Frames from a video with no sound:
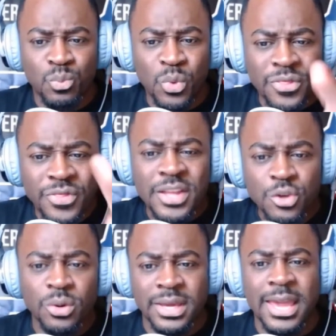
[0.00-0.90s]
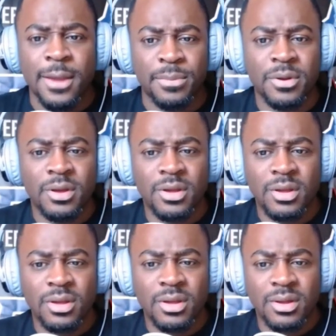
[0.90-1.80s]
Within your camp.
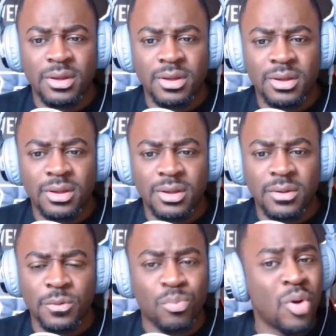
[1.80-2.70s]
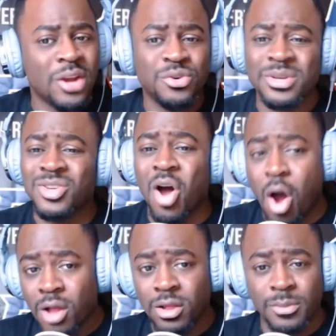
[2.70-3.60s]
The pressure is
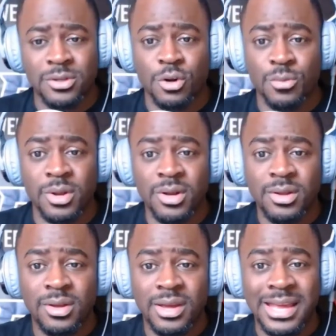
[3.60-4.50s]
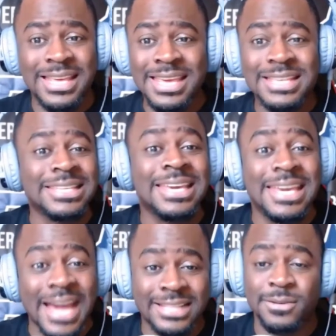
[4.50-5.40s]
all on McDermott. And he's
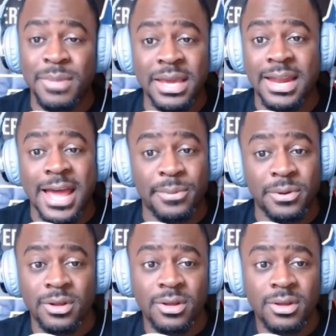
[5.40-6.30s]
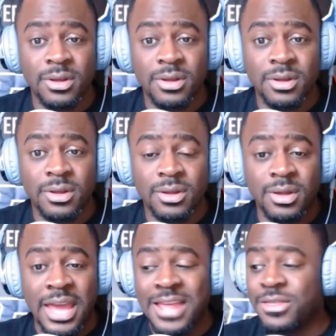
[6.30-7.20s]
got to make it happen.
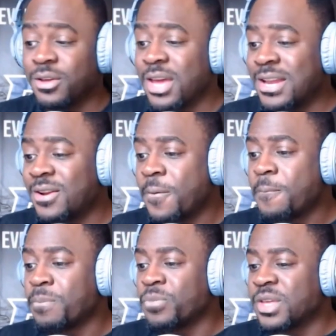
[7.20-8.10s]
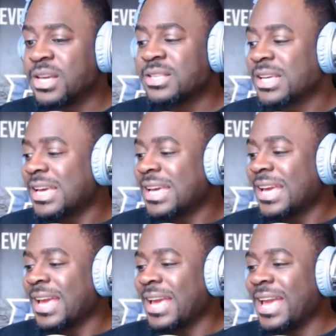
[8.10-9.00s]
And the thing is,
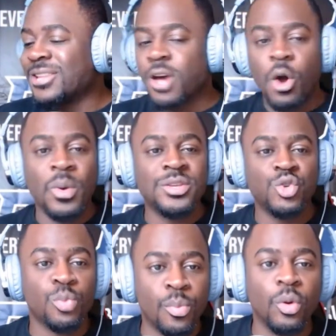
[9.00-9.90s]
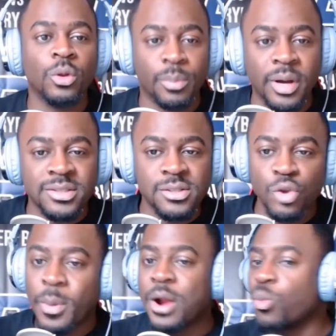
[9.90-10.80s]
it's always Super Bowl or bust, no
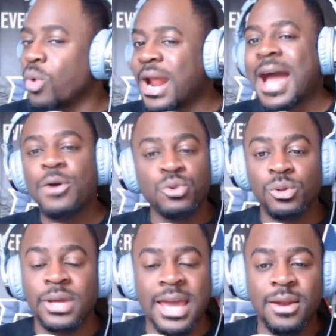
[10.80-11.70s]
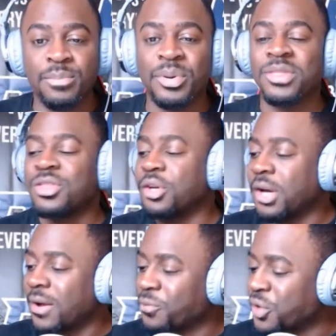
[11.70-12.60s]
matter what, how you look at it. But
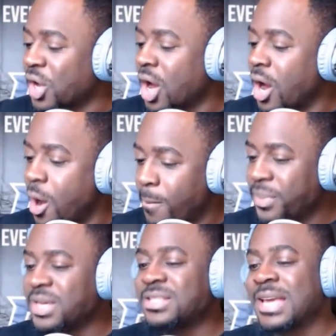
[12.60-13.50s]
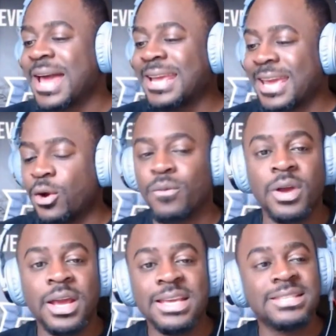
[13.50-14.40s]
the hump he's got to get over.
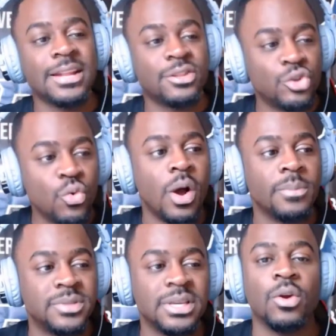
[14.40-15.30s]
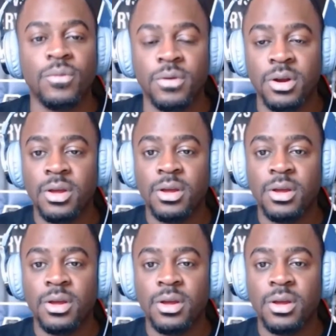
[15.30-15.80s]
He's got two humps to get over.